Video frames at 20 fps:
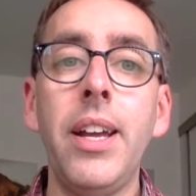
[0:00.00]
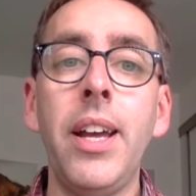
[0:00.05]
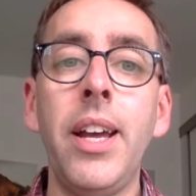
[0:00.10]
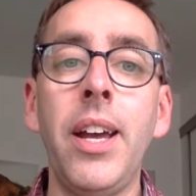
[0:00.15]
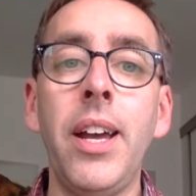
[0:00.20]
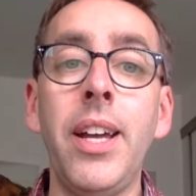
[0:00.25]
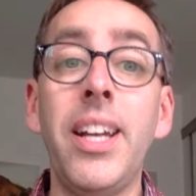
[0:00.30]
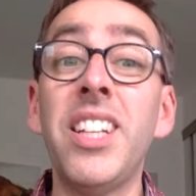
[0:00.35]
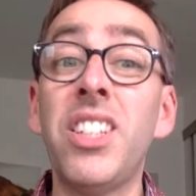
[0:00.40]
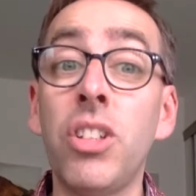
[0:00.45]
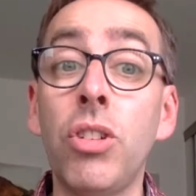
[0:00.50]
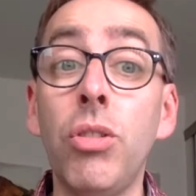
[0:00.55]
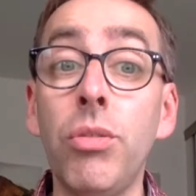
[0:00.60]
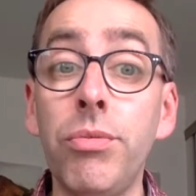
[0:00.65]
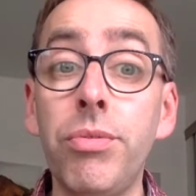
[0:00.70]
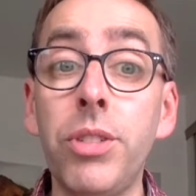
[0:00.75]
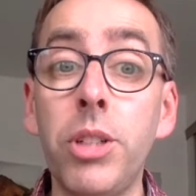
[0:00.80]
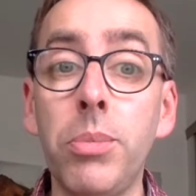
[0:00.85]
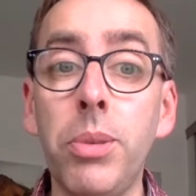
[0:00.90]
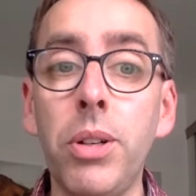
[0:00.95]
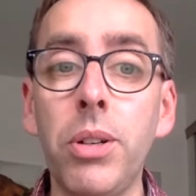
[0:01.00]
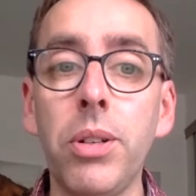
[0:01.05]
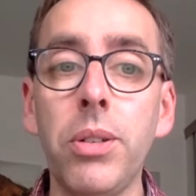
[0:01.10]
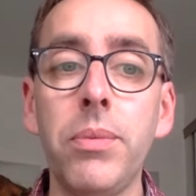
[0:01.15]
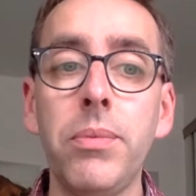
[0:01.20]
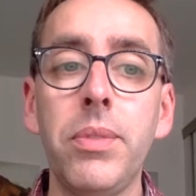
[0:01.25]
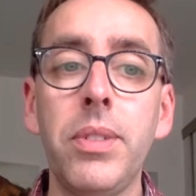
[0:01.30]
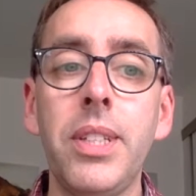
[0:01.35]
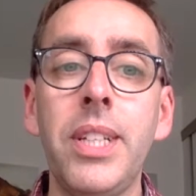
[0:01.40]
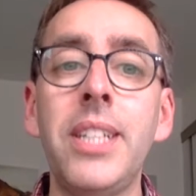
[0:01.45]
it's comfortable,
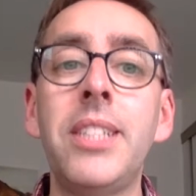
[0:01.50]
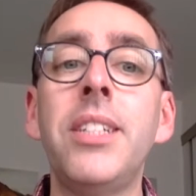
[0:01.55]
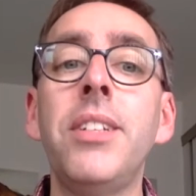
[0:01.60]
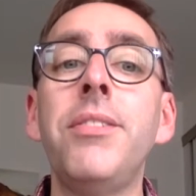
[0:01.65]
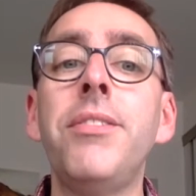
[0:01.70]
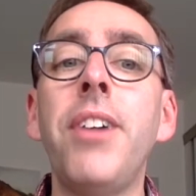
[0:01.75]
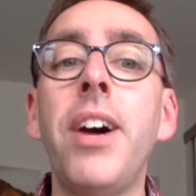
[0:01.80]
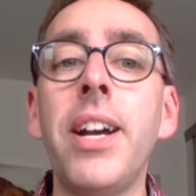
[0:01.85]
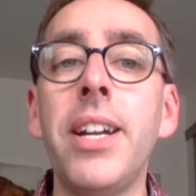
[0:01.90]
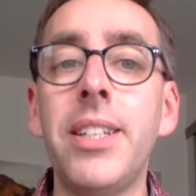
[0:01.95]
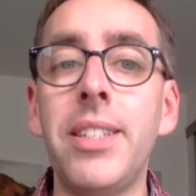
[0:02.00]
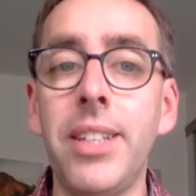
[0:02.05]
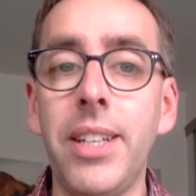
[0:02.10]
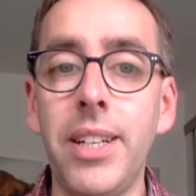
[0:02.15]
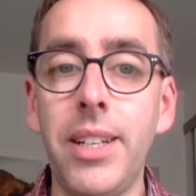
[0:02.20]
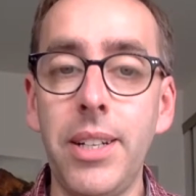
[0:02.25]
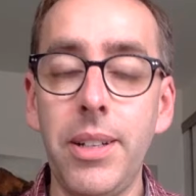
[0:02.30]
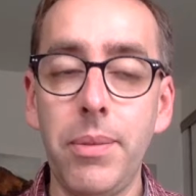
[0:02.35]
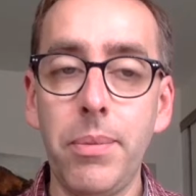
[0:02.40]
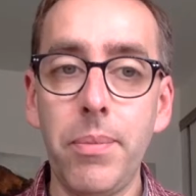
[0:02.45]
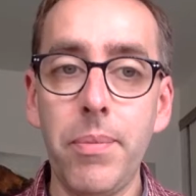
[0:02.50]
it's inviting.